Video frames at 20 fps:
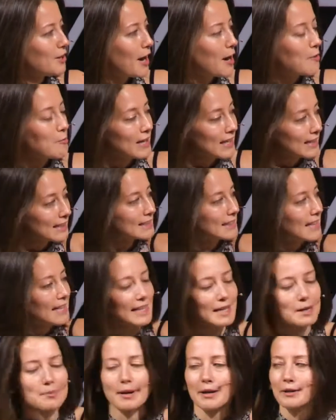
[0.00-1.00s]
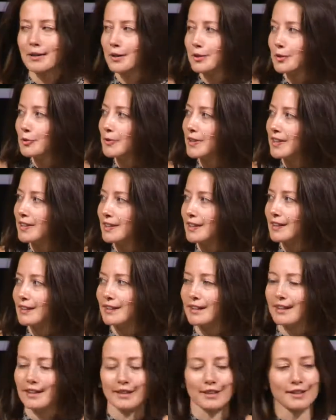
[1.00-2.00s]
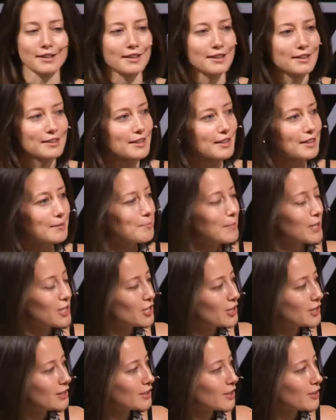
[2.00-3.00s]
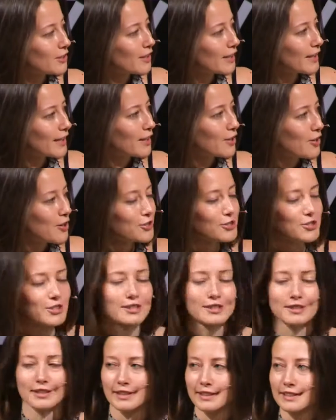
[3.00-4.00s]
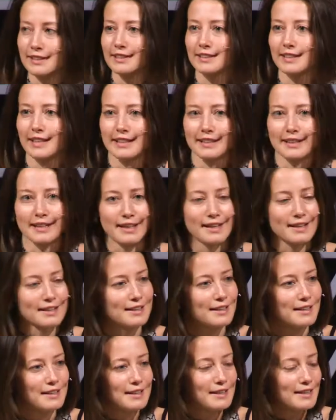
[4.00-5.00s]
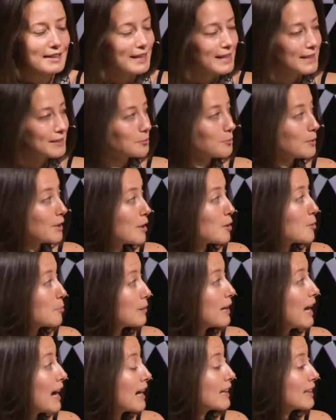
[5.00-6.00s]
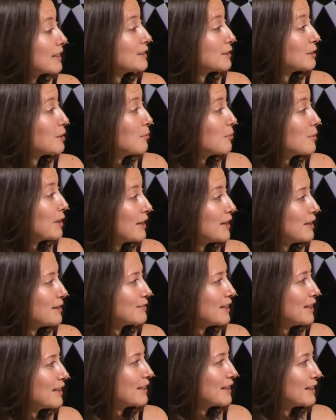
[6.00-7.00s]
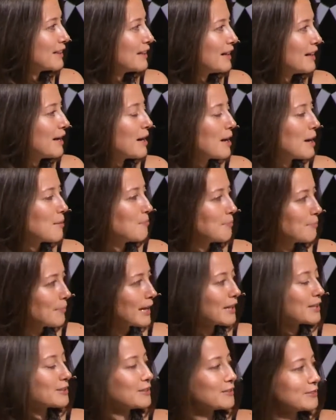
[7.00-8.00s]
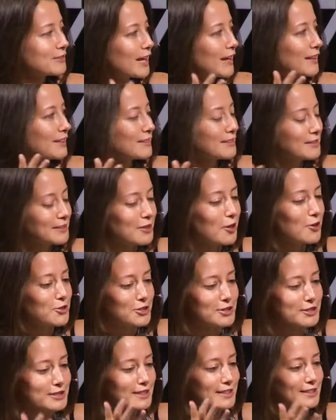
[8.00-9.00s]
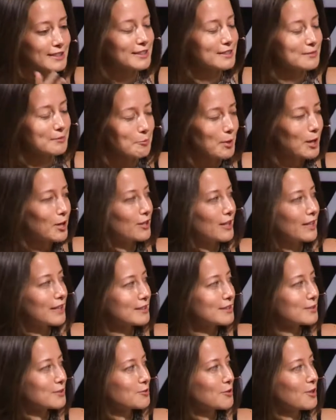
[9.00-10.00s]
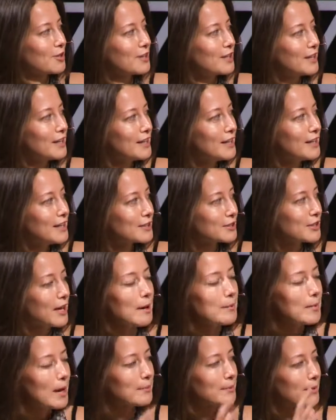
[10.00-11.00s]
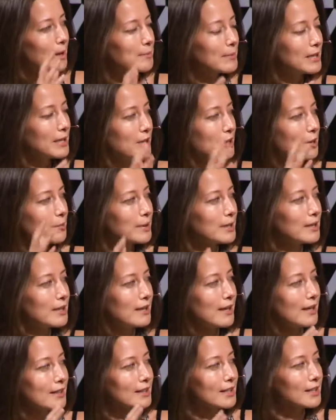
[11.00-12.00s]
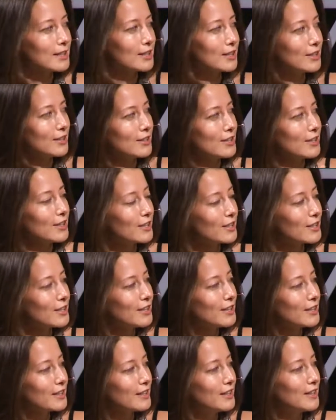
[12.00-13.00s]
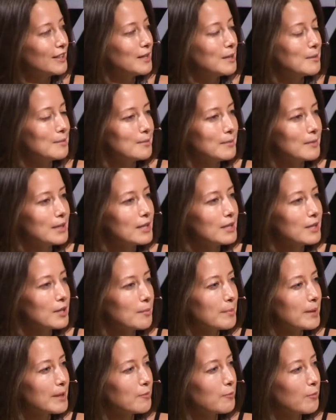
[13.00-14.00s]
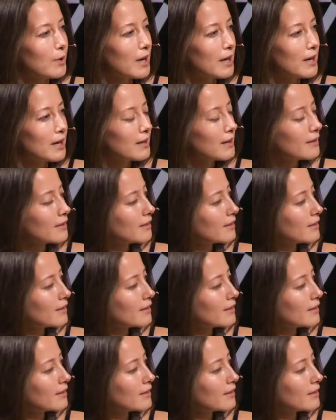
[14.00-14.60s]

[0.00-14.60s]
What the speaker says: Are we excited about it? Do we think the machines are going to gain consciousness? And yes, we are a plague in some way, right? And because of that consciousness, we're going to get destroyed. So I'm a little bit unclear, a little bit why.